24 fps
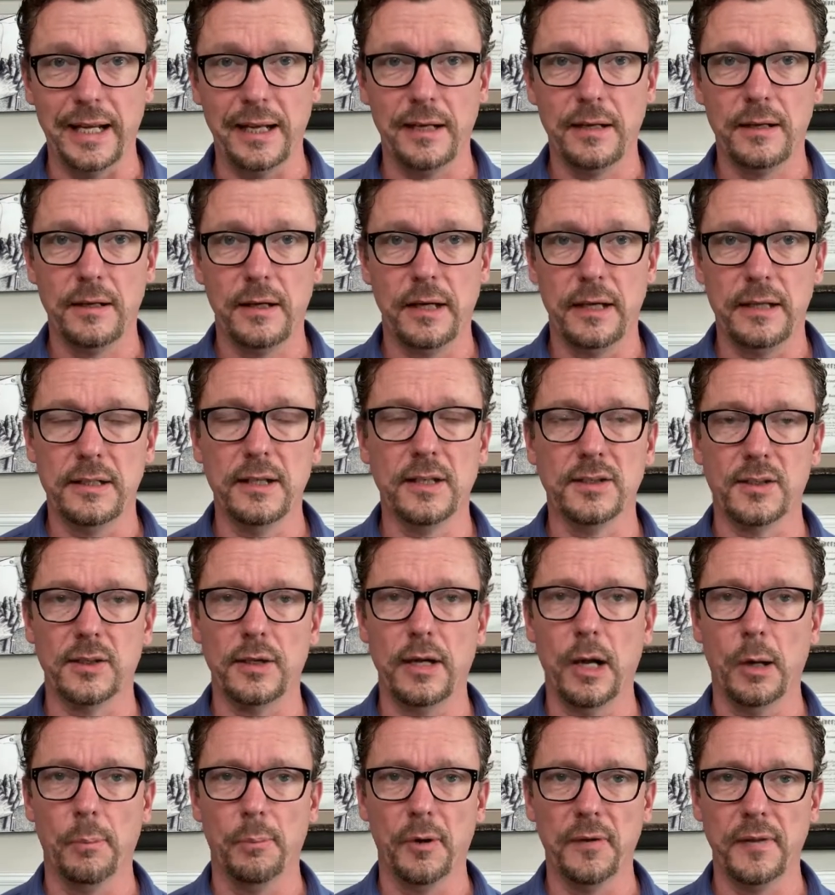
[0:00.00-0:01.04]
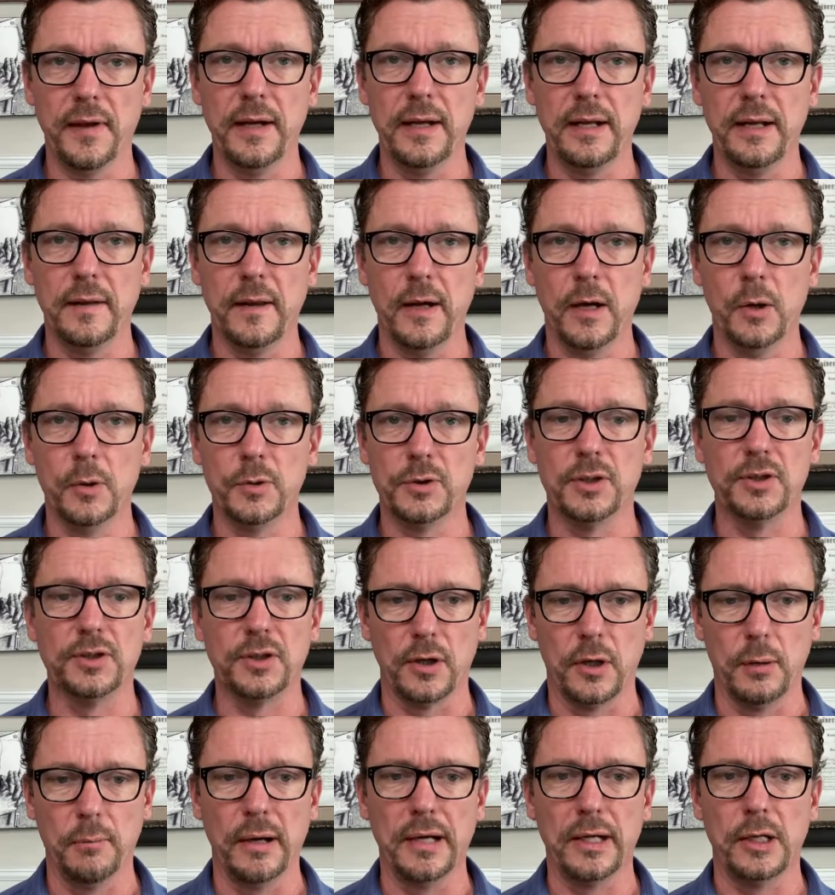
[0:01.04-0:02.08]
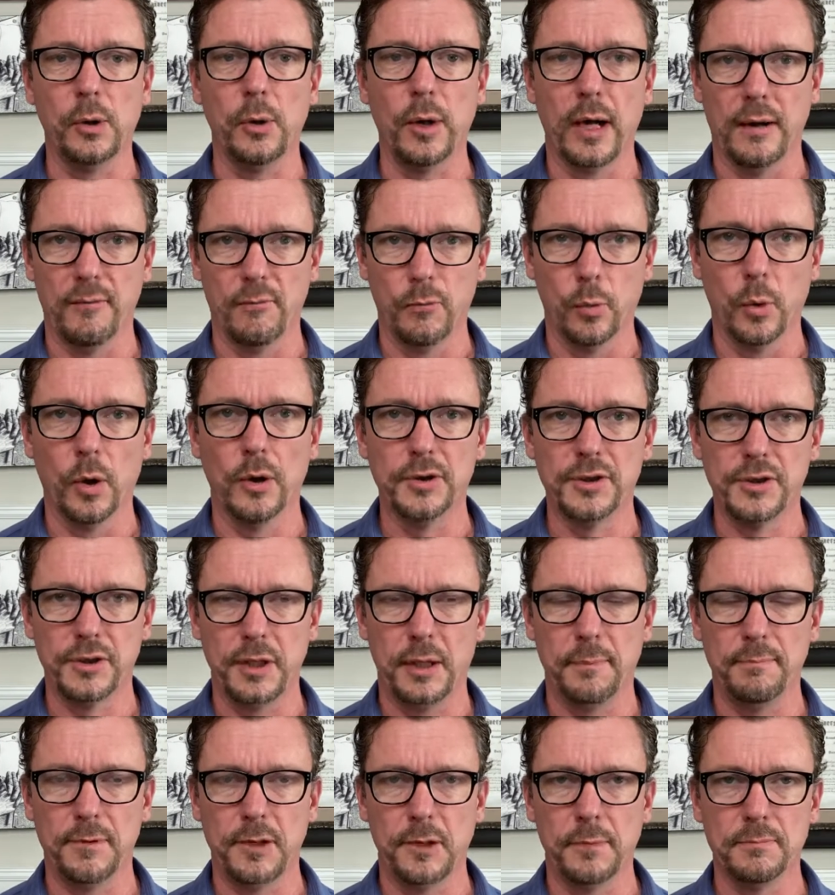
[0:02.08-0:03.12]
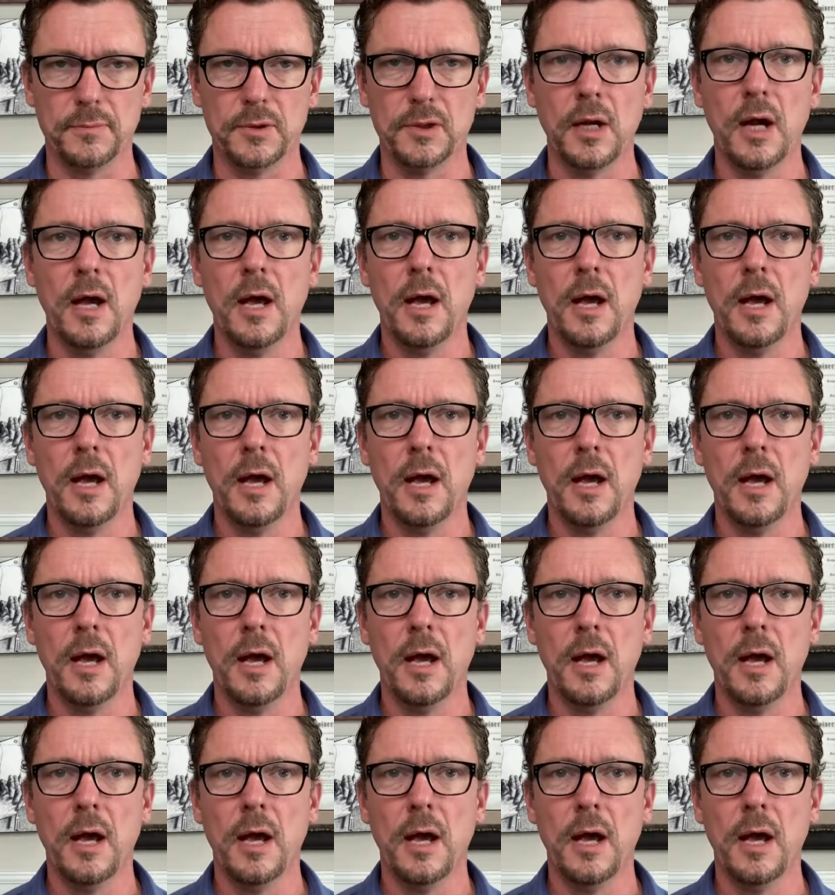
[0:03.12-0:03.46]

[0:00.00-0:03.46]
It doesn't help with any of those. It's going to make you have worse symptoms.